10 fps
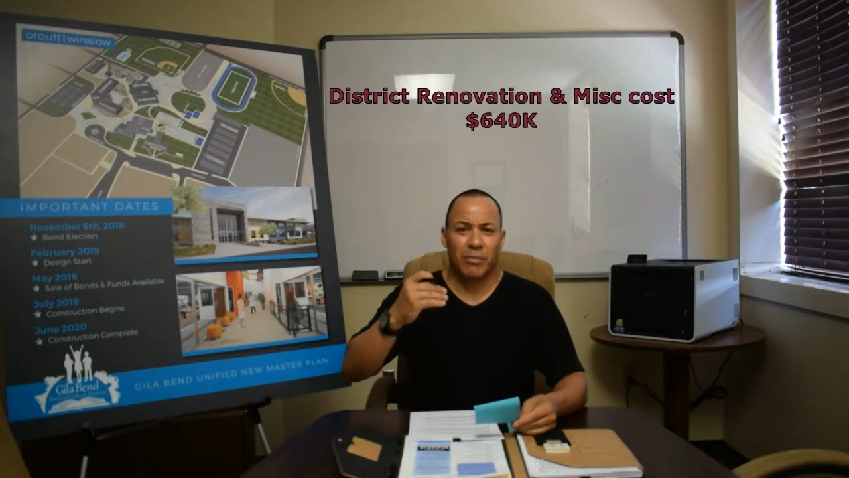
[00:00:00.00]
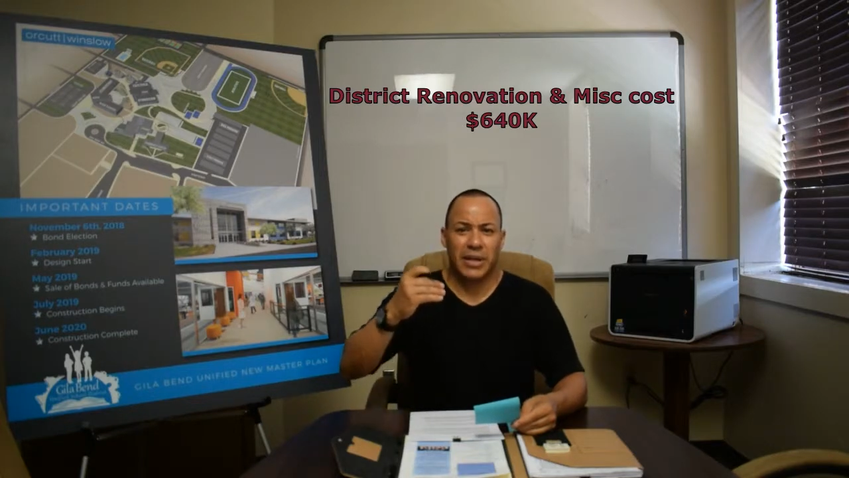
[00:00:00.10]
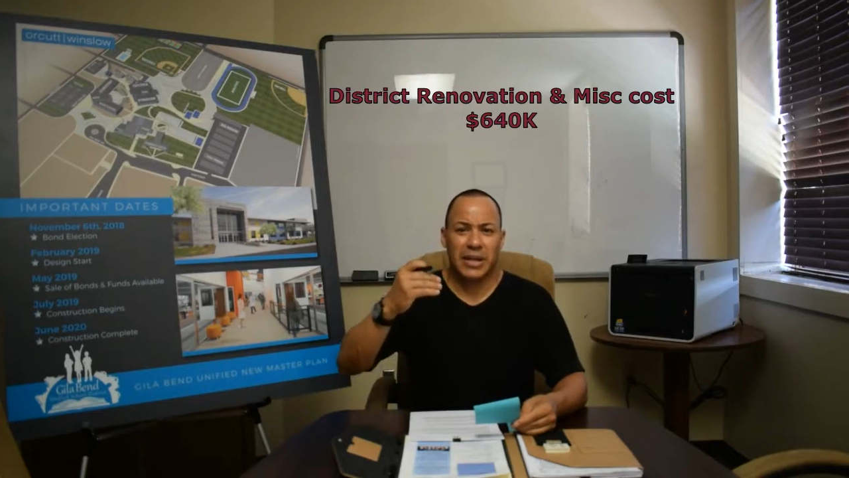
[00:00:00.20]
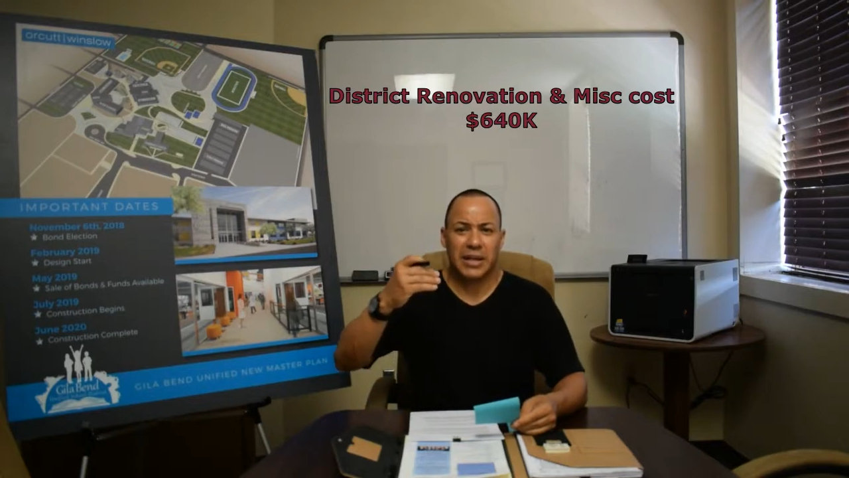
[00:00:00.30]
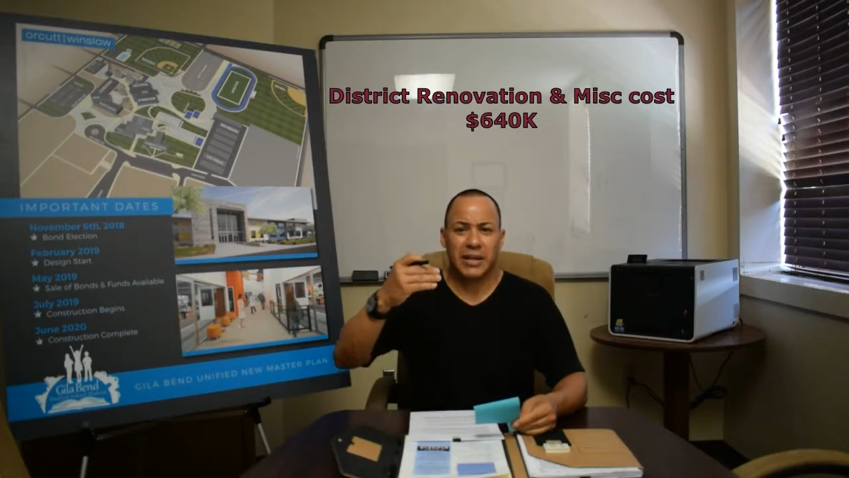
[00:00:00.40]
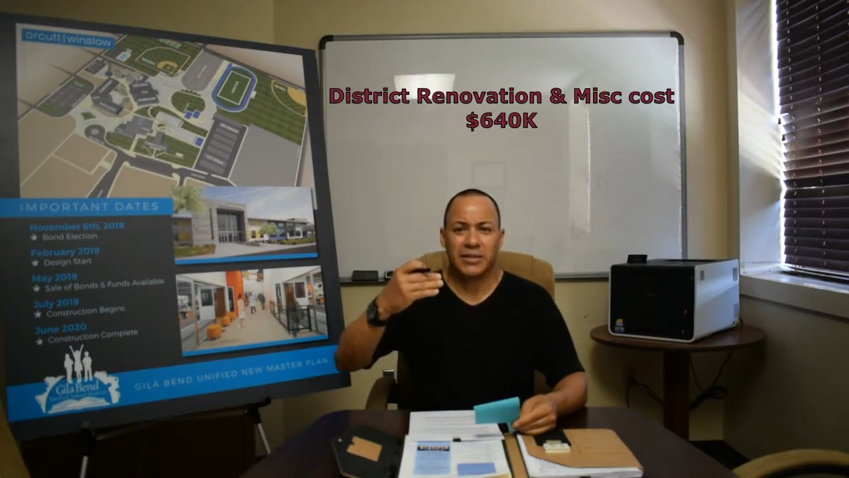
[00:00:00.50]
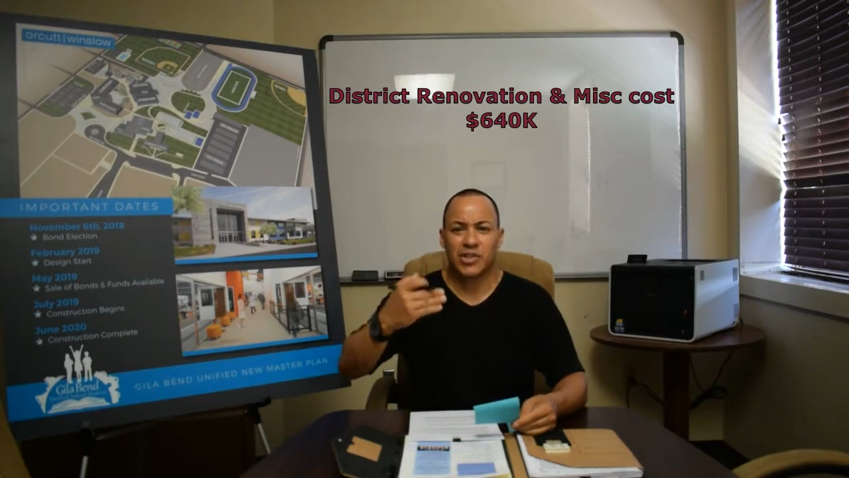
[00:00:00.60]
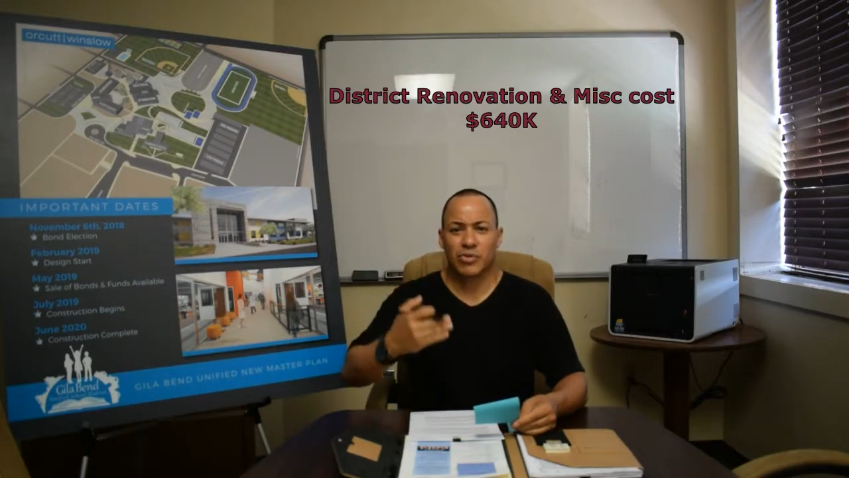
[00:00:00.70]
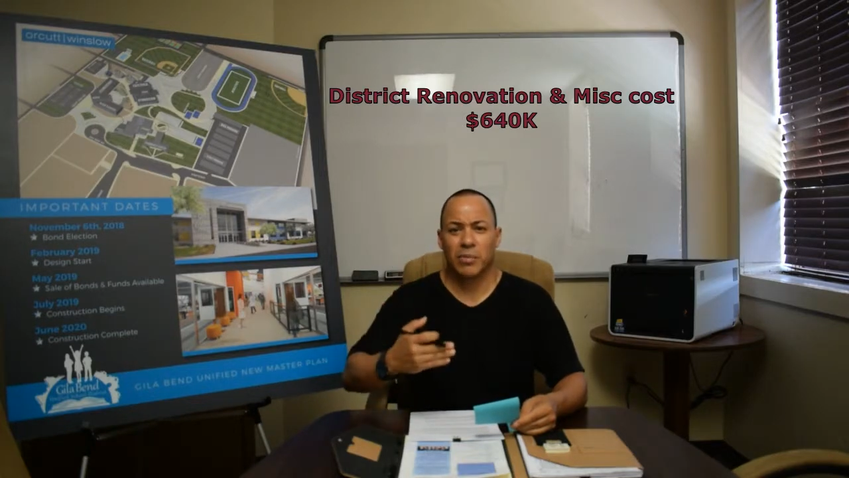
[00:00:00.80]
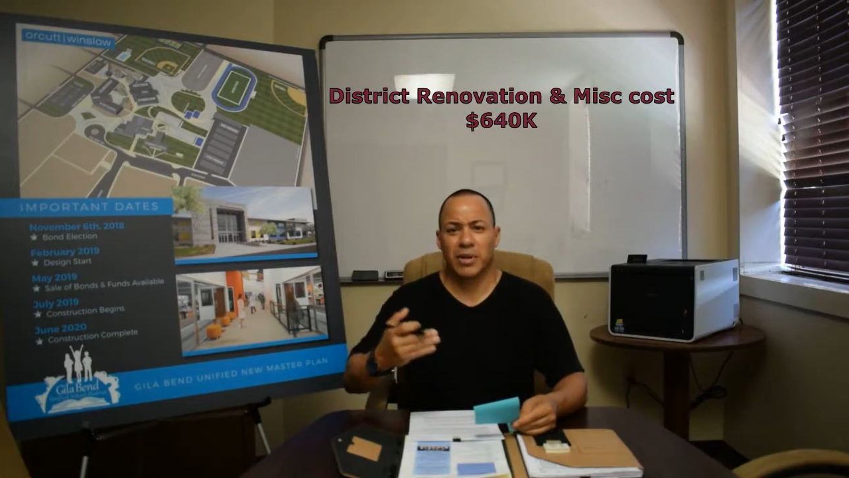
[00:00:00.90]
be
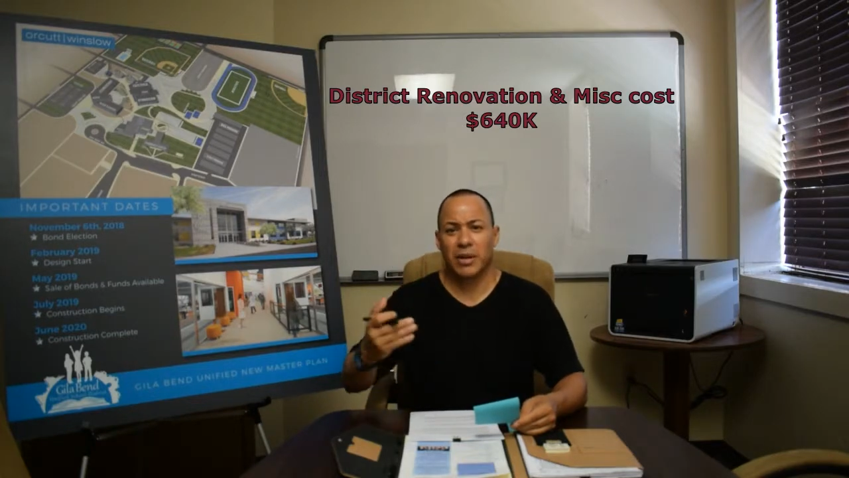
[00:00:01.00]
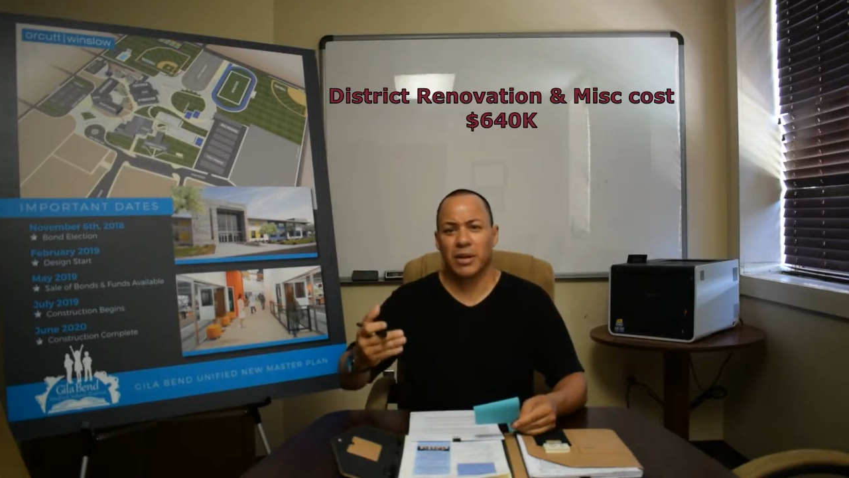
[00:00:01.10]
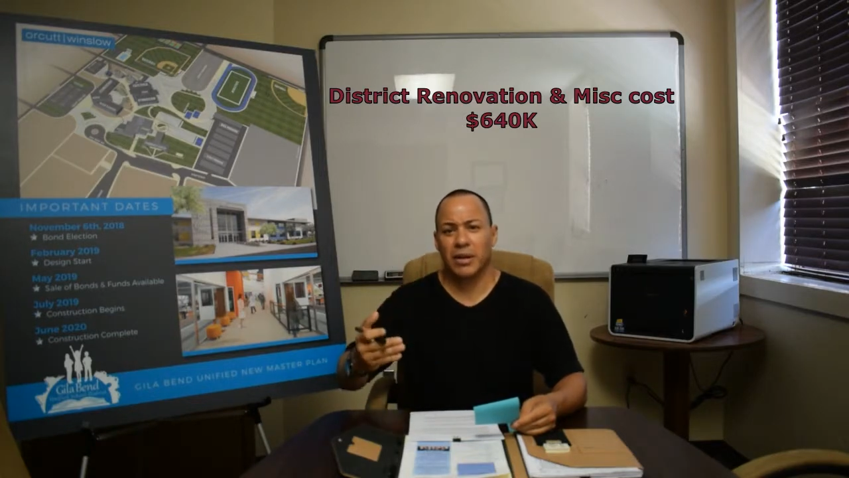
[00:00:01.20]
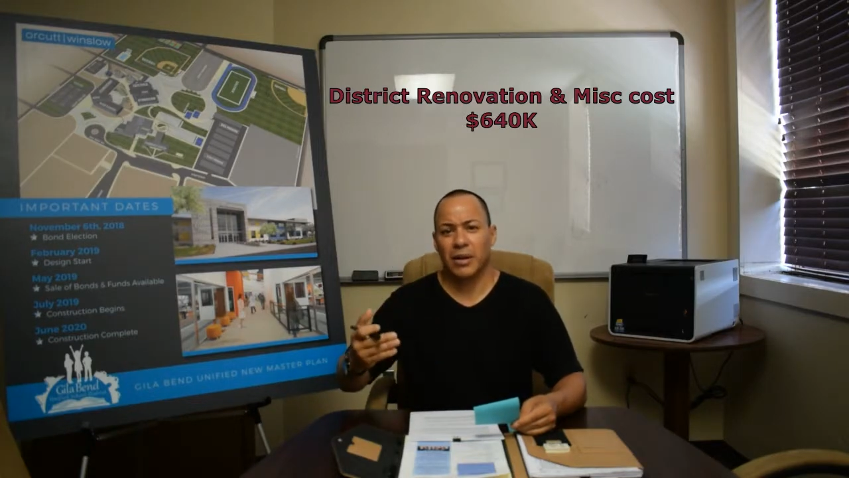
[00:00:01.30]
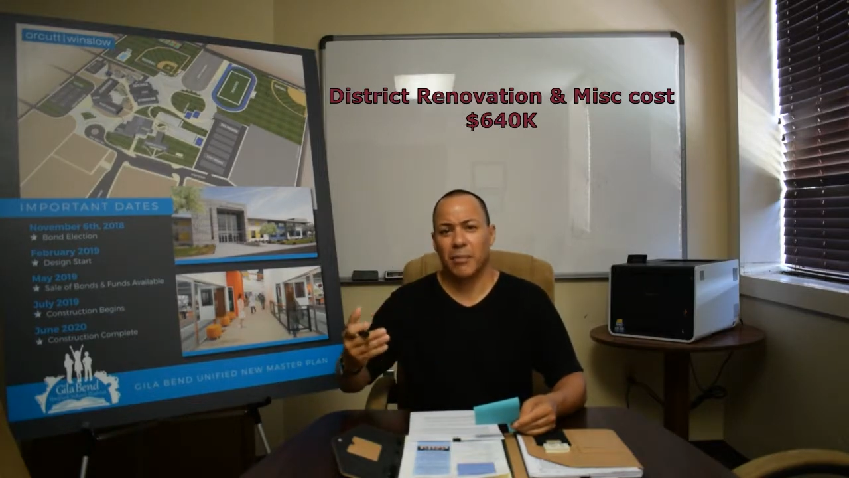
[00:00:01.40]
distributed